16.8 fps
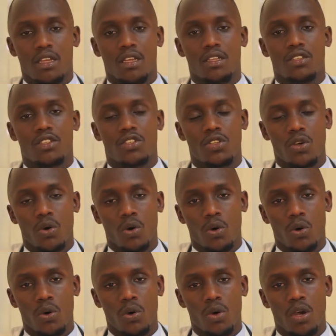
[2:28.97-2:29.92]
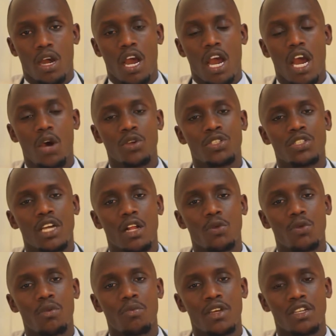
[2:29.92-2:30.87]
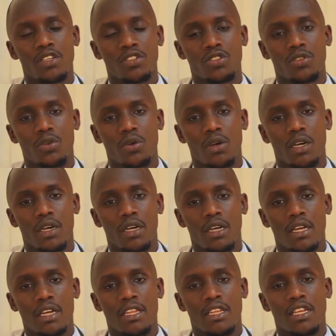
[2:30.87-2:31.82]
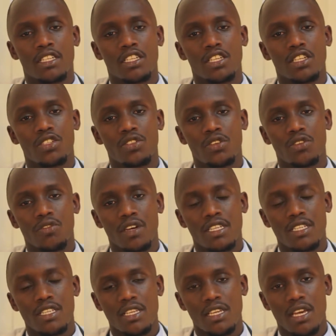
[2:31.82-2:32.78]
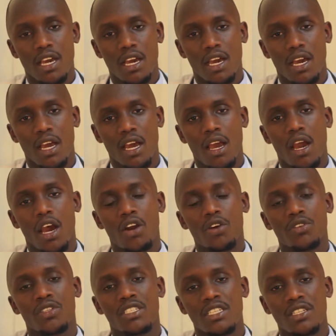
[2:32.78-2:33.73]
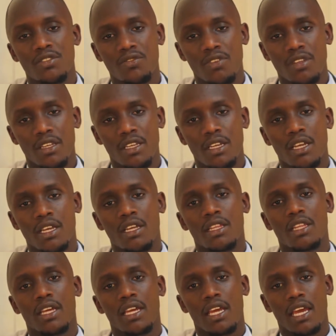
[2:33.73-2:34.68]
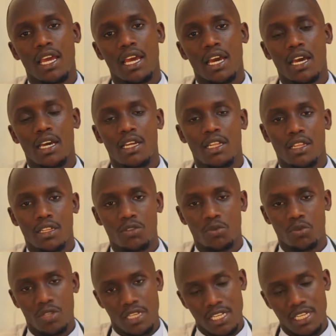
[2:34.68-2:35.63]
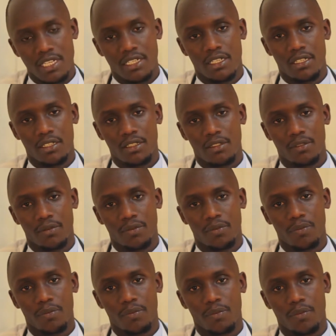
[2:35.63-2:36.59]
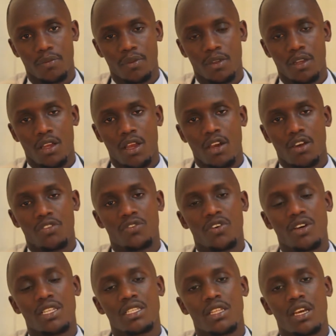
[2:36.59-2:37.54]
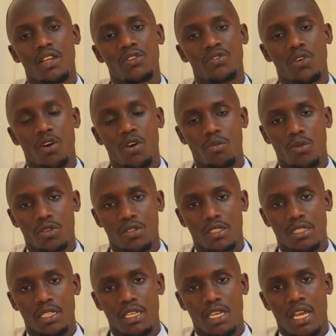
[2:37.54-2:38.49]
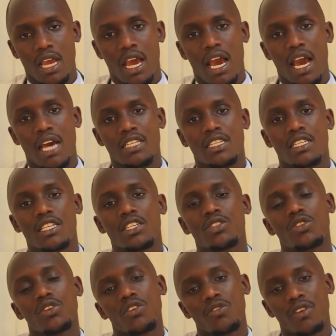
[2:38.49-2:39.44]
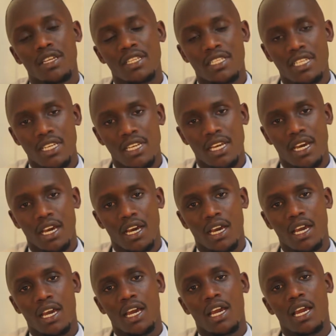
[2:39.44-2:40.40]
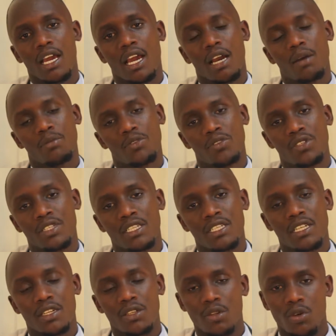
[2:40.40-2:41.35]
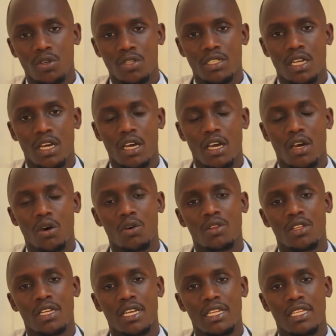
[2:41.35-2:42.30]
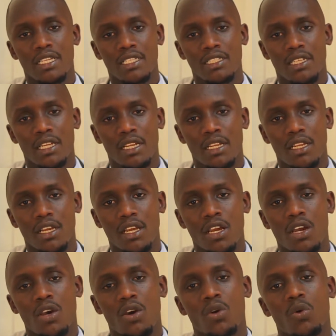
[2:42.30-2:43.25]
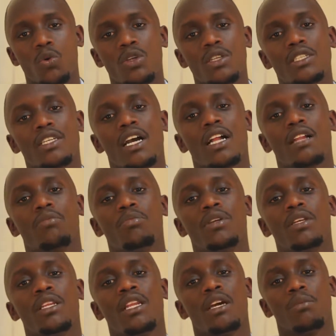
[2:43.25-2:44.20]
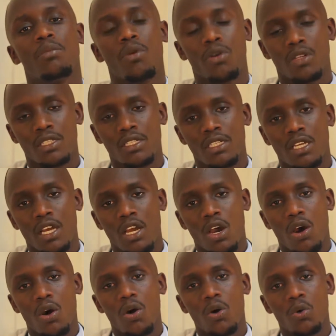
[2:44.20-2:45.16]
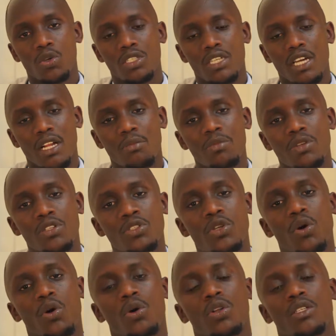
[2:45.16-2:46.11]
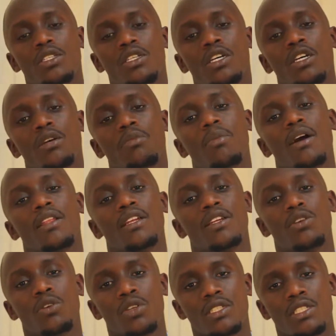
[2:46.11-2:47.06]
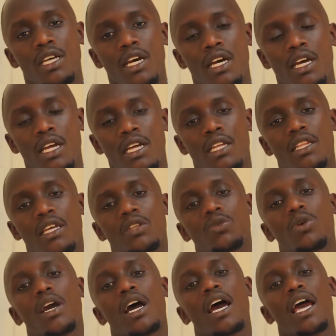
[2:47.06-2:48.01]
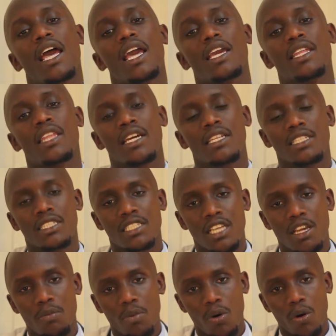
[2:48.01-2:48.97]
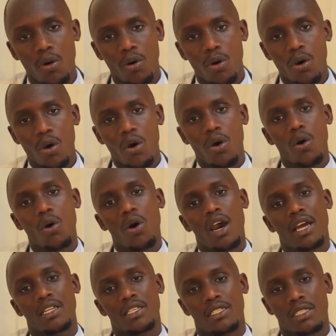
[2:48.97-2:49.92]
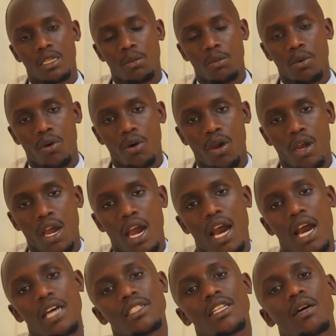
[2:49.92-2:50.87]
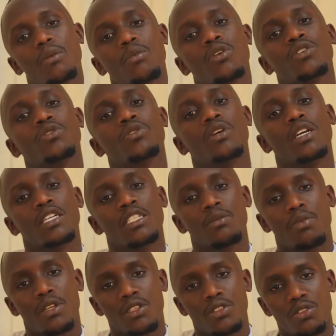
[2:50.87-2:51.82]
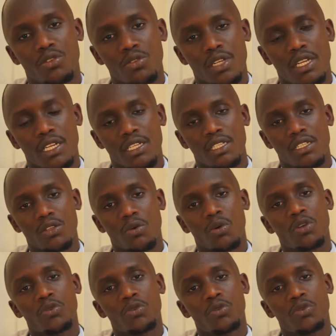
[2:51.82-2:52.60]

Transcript: So, how shall we make sure that each of us here are receiving the care that we need? First and foremost, as each of us here come to see the doctor or the clinician, we shall be labeled or we shall be told by the doctor that we are either stable or unstable, as I'm going to explain to you next.